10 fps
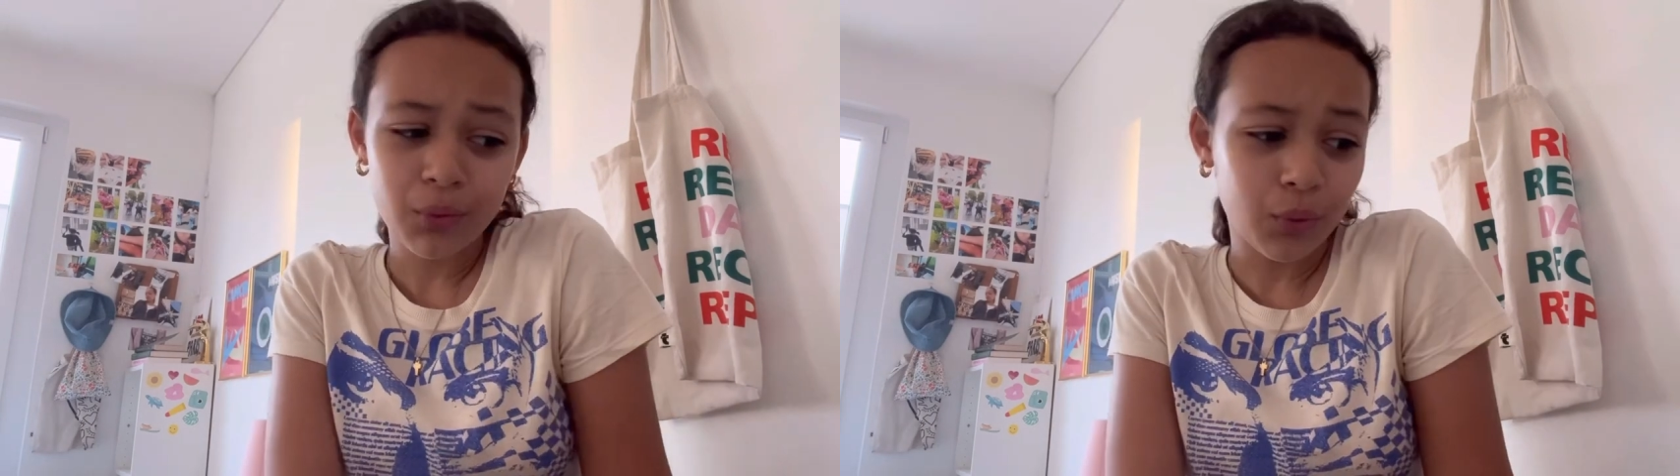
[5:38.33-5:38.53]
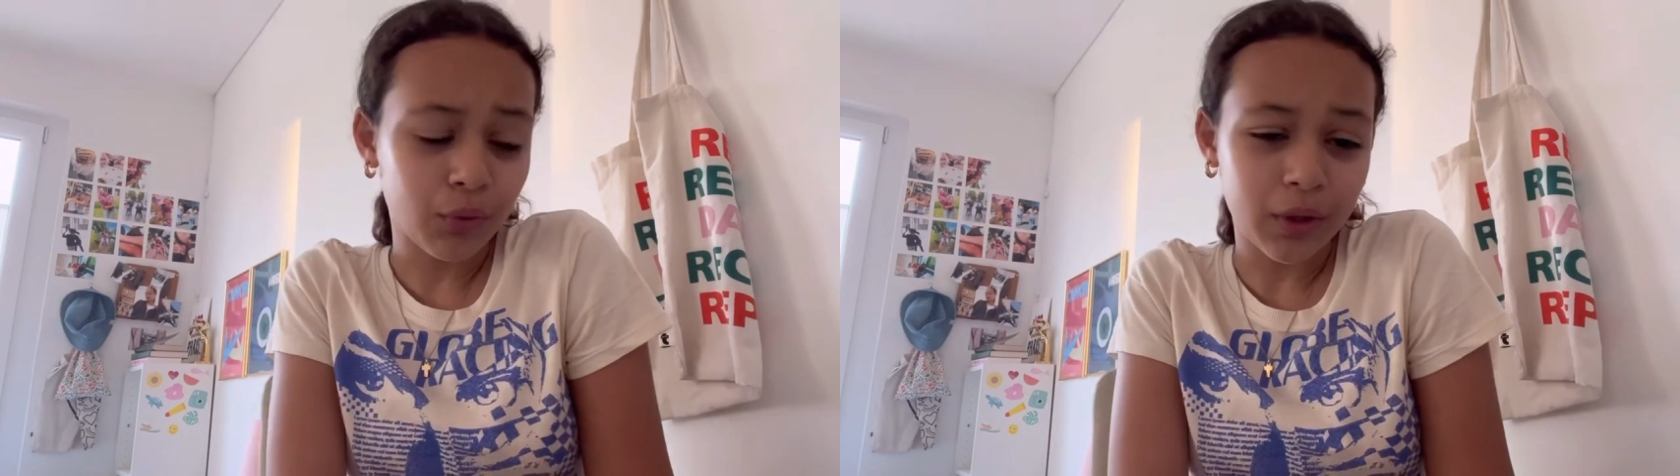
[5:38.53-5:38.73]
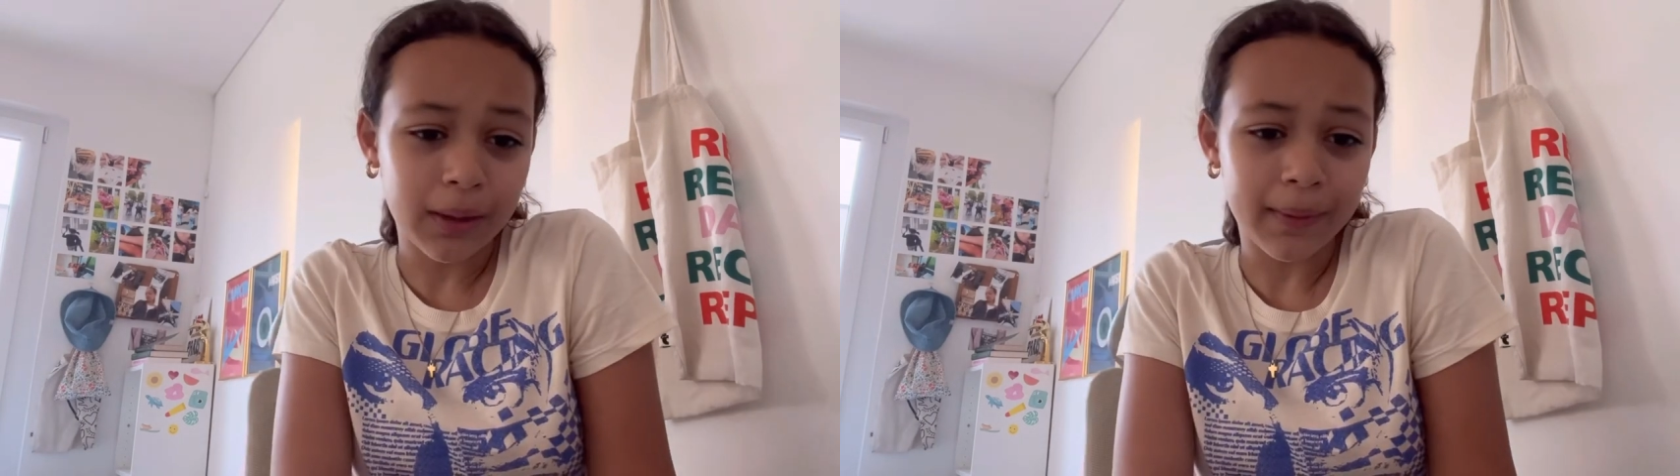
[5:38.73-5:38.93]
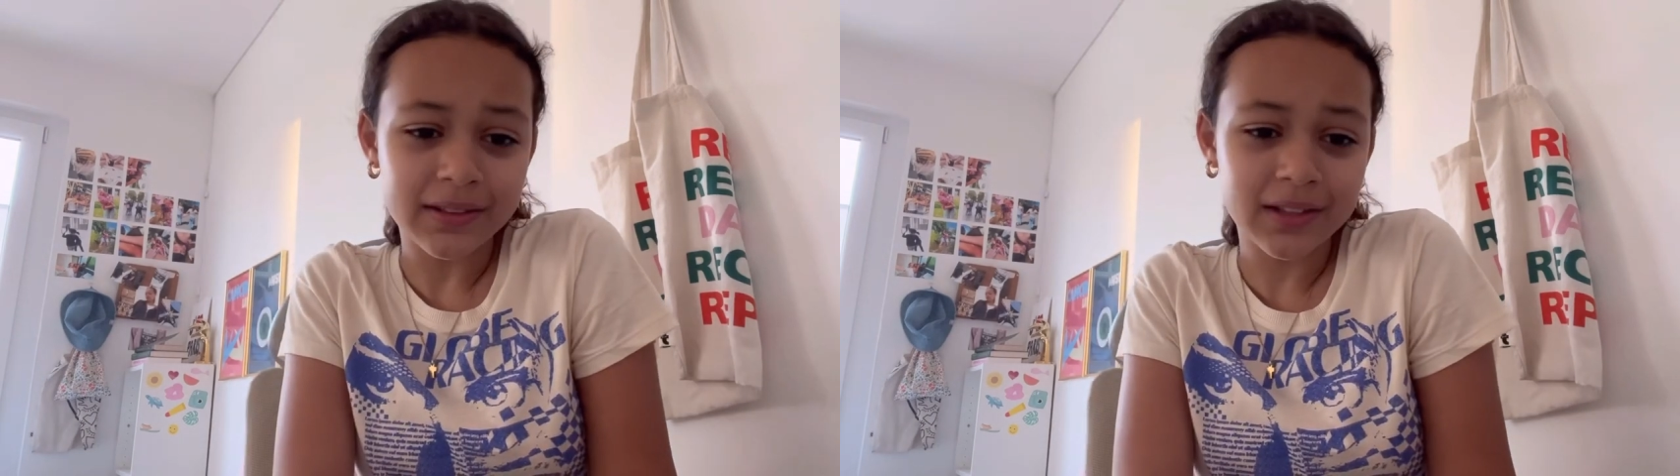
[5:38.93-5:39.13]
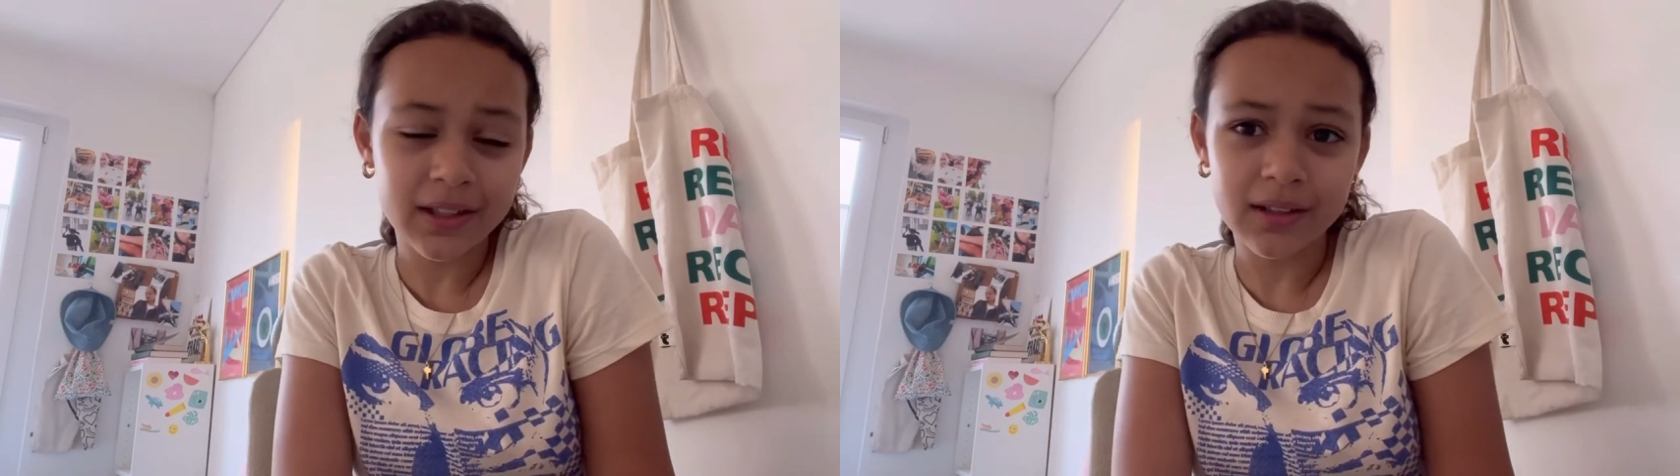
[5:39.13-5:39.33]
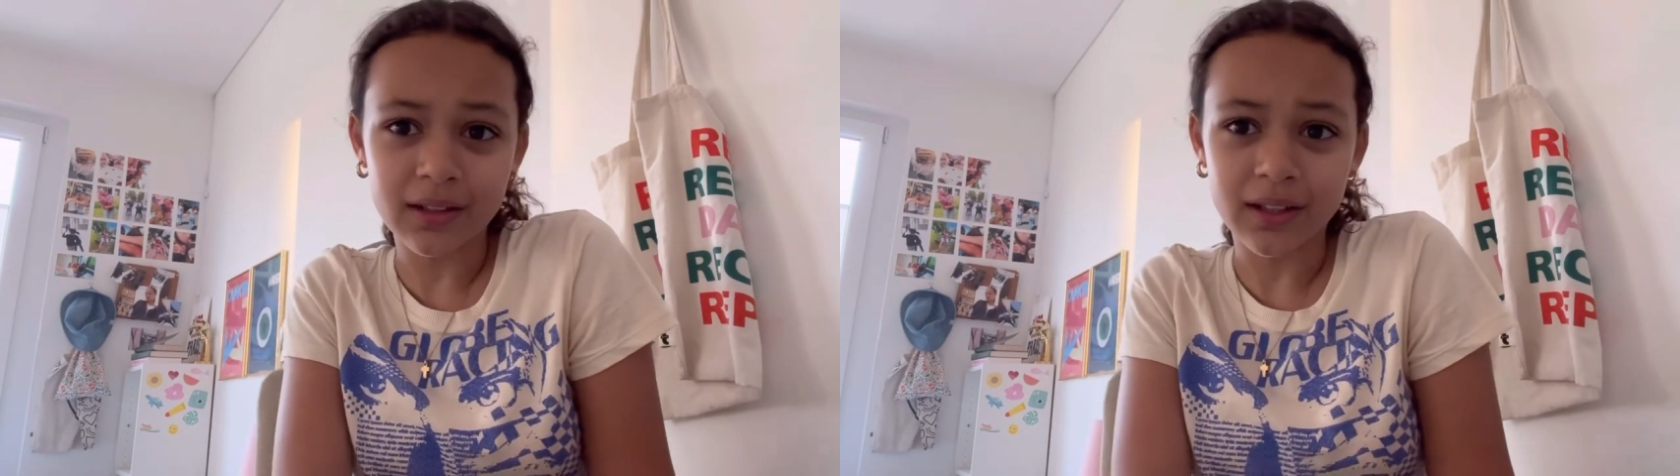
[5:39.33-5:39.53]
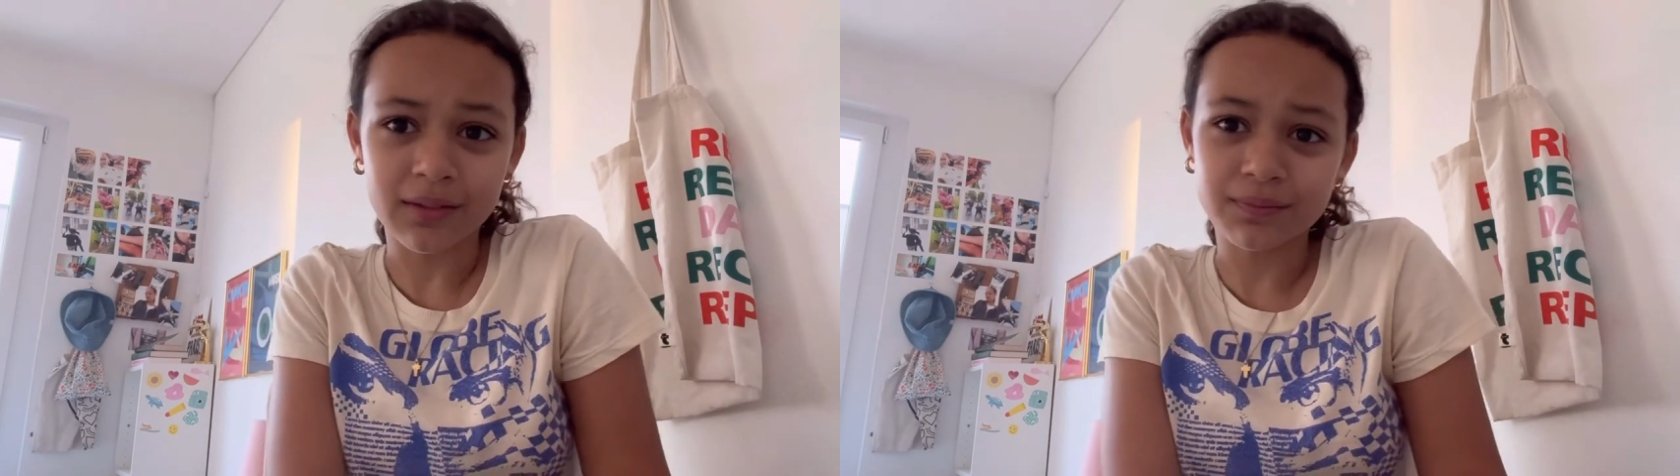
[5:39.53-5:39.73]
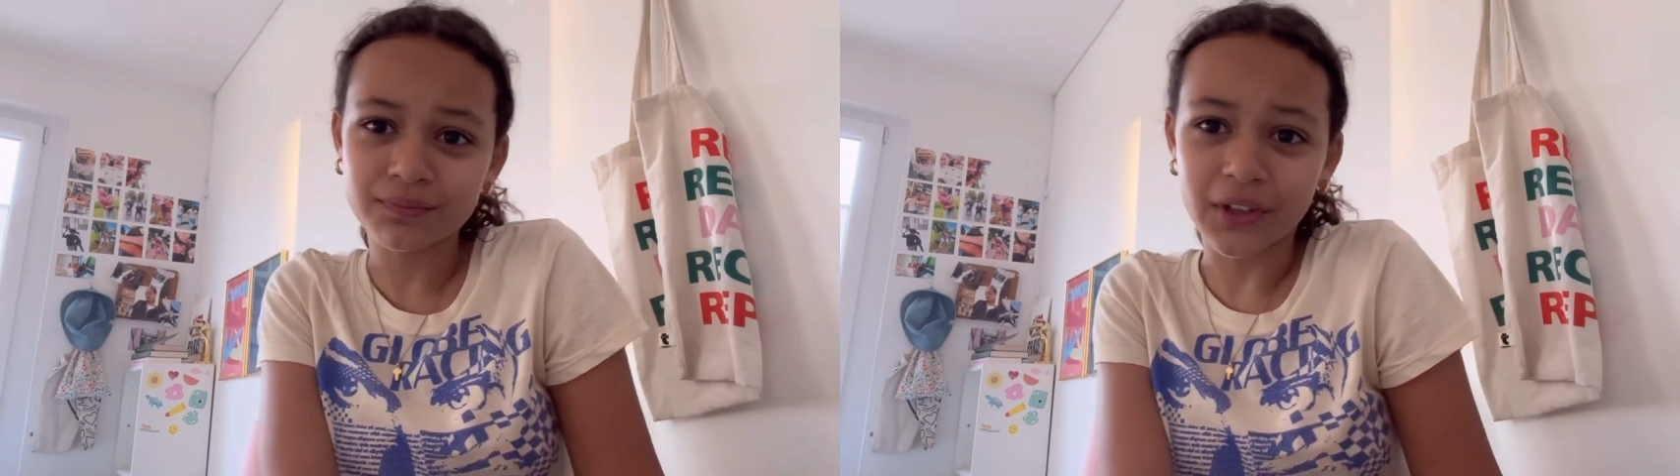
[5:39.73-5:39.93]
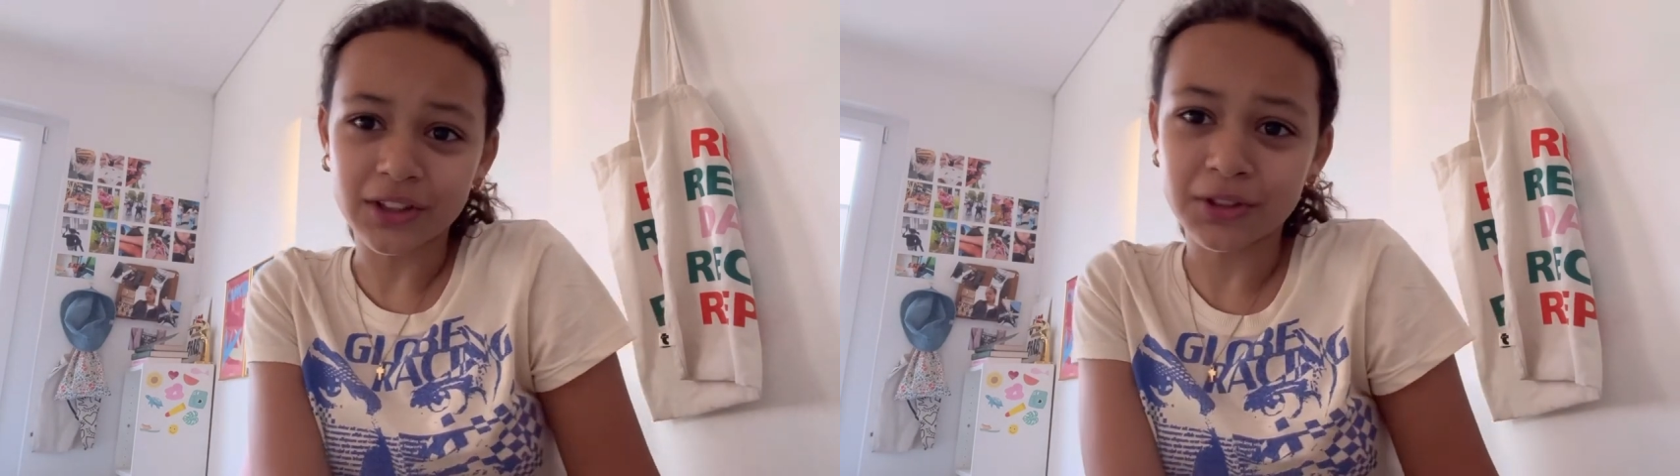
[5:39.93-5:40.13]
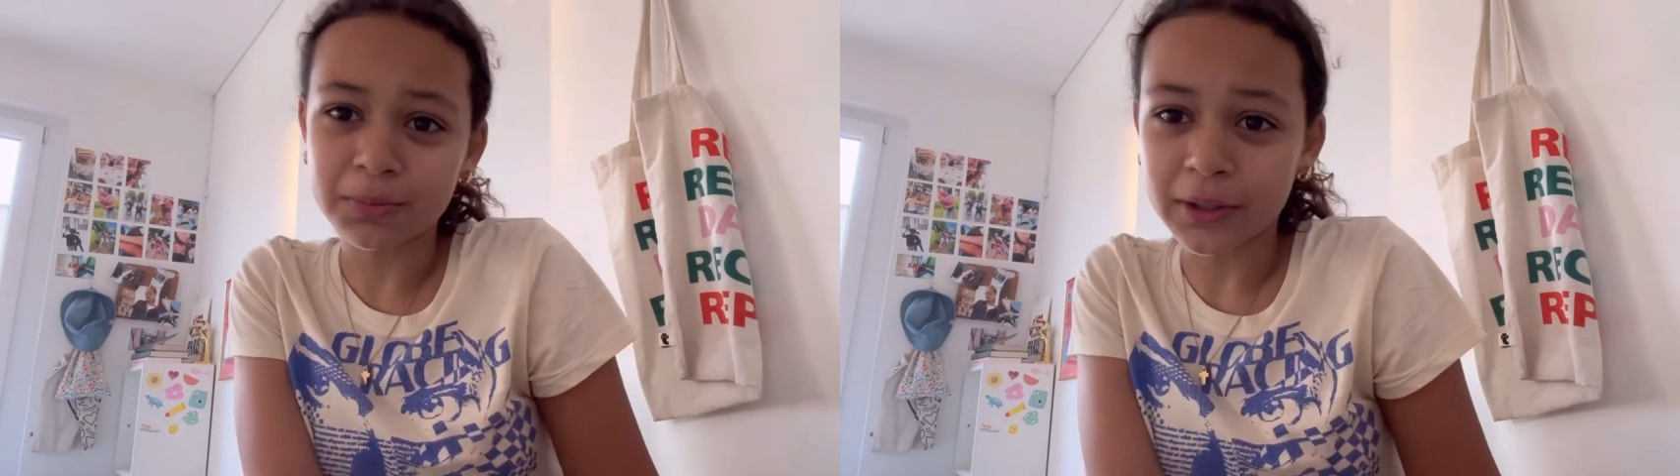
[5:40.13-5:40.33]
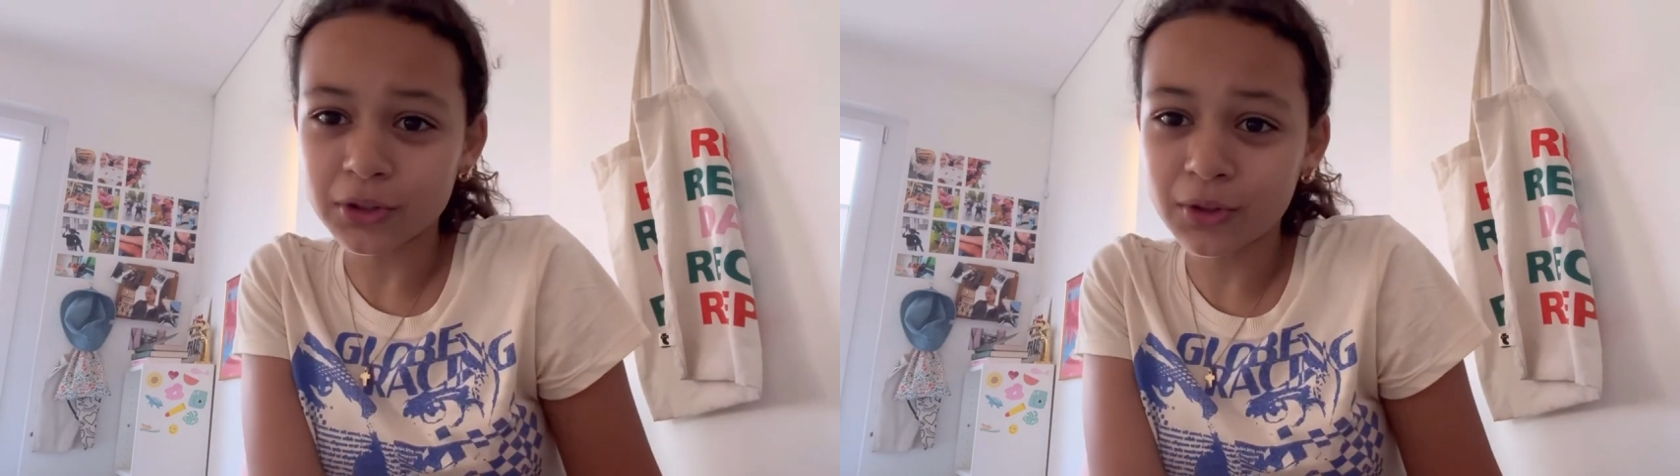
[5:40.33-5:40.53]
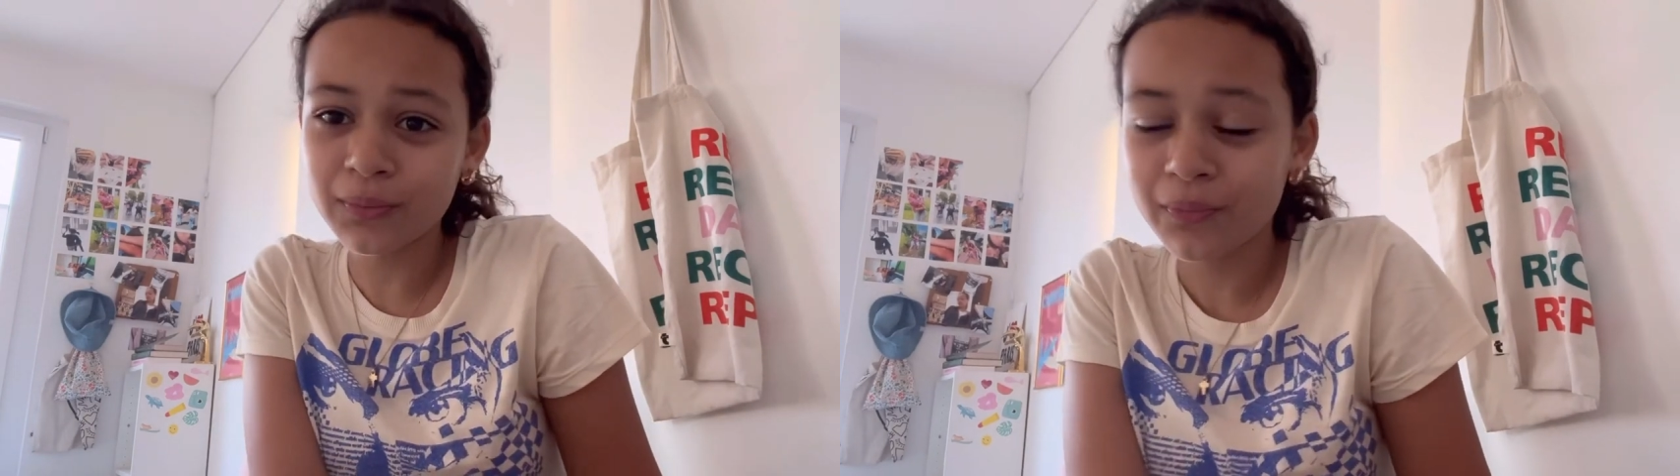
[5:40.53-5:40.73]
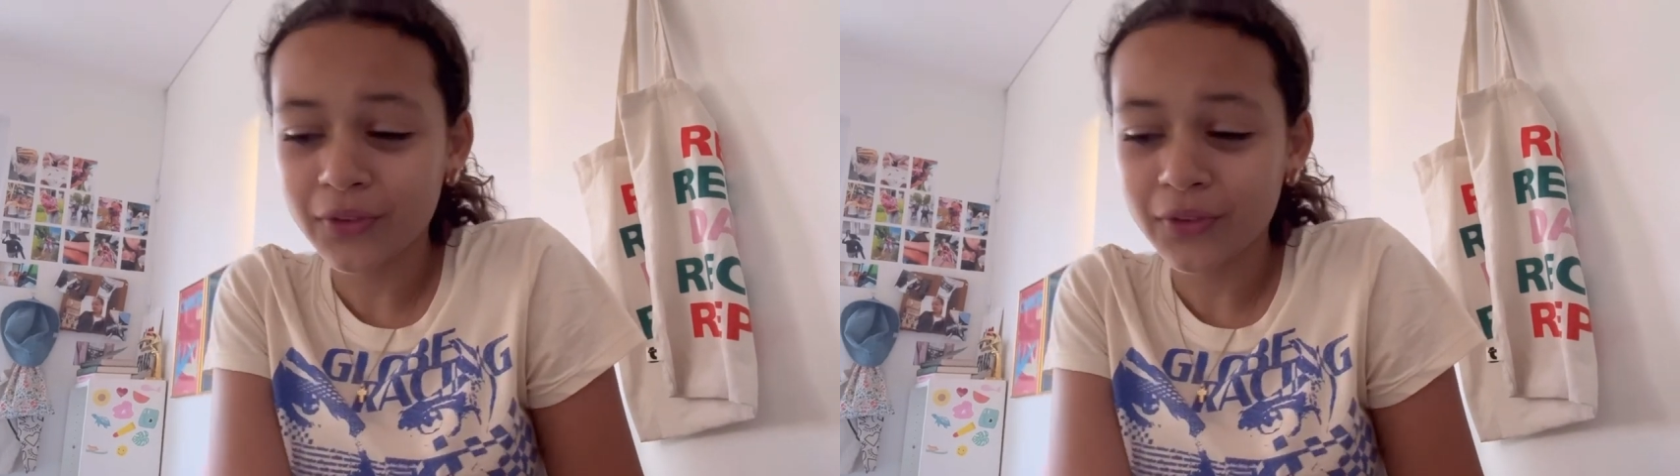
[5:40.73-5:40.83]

were really basic and like not so special,